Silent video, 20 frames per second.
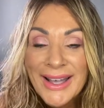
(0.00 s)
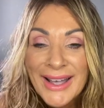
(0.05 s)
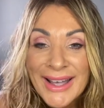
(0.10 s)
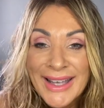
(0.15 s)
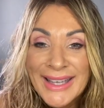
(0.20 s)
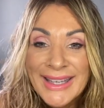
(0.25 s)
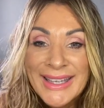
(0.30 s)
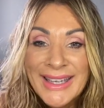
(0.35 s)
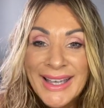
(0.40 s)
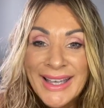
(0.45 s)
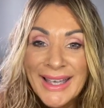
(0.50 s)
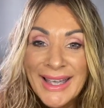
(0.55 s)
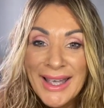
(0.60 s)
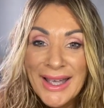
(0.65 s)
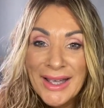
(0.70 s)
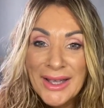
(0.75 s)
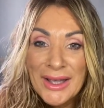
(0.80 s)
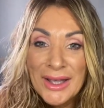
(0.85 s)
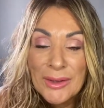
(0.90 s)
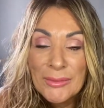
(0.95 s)
Hi,
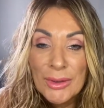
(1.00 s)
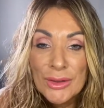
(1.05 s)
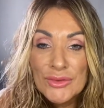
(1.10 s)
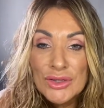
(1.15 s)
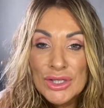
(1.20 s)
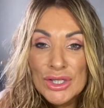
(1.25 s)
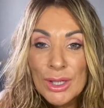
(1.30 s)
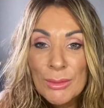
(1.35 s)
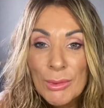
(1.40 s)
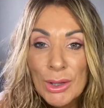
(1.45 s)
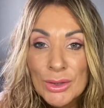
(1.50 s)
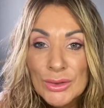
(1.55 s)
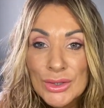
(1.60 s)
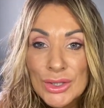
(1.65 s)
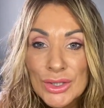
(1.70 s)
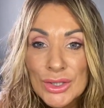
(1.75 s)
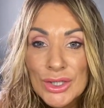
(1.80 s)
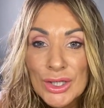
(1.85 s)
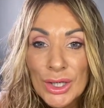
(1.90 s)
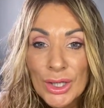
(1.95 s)
I've just come on
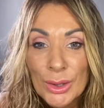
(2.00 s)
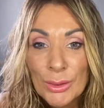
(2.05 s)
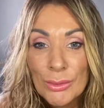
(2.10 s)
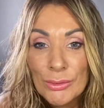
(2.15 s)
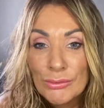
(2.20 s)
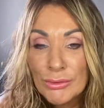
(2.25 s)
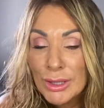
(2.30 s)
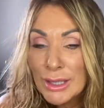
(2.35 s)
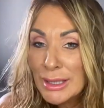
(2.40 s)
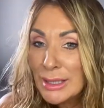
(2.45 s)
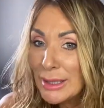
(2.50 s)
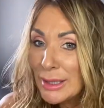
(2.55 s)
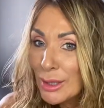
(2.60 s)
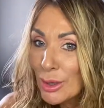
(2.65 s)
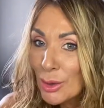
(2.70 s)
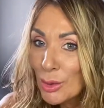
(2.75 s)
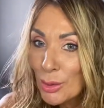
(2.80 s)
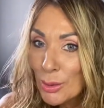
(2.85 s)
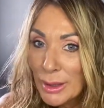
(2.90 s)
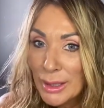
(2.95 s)
to show you a really
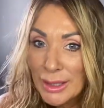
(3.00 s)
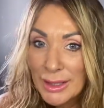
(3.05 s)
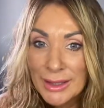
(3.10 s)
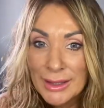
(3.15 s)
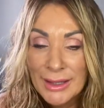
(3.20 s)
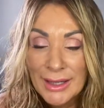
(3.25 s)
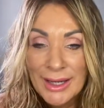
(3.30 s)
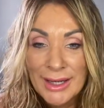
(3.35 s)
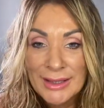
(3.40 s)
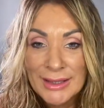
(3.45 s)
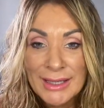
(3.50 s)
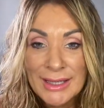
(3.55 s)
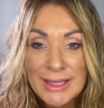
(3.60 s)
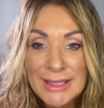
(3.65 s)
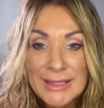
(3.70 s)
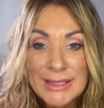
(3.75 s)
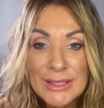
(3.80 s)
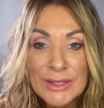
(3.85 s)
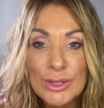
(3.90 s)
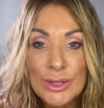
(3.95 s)
quick and
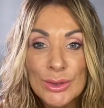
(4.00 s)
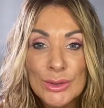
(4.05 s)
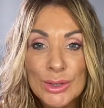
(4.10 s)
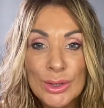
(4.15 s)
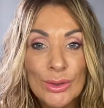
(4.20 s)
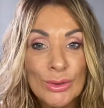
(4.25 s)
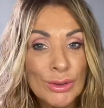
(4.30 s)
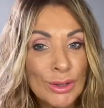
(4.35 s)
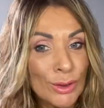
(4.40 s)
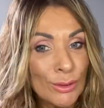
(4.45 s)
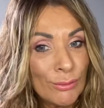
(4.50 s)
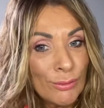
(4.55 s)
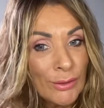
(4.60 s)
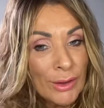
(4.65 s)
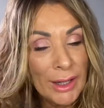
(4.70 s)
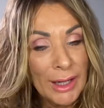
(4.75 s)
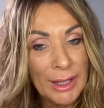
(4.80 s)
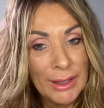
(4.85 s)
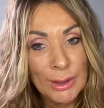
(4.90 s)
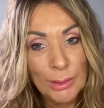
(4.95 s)
easy tutorial for
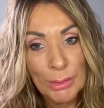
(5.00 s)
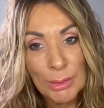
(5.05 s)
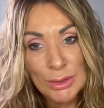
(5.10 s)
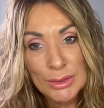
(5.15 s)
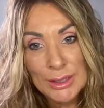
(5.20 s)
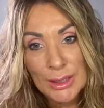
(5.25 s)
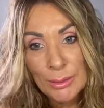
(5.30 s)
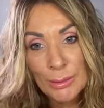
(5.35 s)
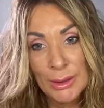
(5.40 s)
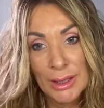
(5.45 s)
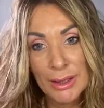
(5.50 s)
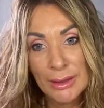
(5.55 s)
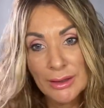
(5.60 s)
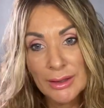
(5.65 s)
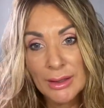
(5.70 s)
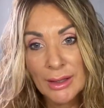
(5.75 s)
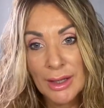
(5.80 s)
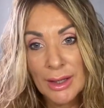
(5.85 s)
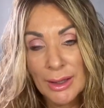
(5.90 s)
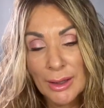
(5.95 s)
anybody with
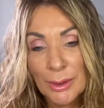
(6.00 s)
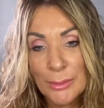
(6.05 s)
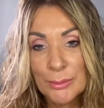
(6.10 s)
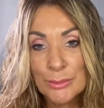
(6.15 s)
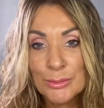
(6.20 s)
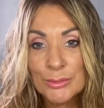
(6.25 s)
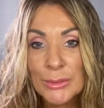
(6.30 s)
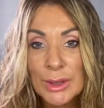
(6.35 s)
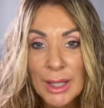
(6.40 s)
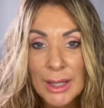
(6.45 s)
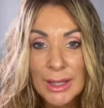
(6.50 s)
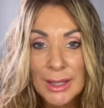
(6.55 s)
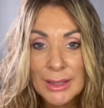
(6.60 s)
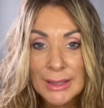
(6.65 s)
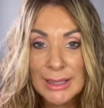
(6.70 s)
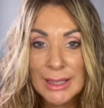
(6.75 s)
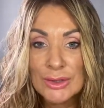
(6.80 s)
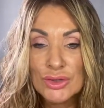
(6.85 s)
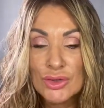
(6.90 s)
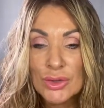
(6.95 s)

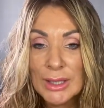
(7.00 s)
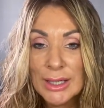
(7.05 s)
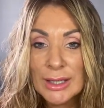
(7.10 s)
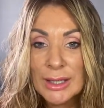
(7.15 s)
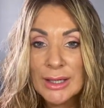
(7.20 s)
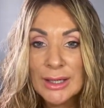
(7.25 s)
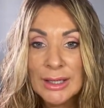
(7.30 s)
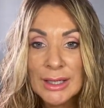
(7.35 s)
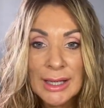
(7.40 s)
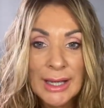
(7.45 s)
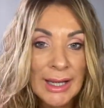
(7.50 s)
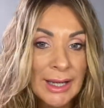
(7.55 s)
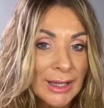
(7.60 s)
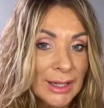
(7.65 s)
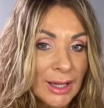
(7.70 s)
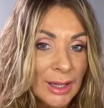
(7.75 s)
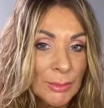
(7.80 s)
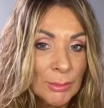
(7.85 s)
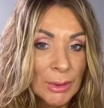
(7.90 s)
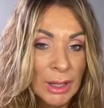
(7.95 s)
naturally curly hair
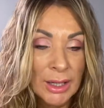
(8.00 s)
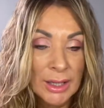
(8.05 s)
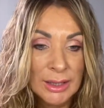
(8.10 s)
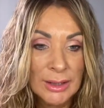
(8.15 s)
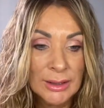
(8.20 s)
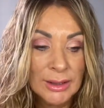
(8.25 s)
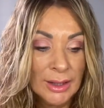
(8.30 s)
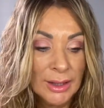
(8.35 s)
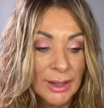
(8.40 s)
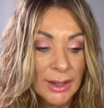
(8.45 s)
like mine.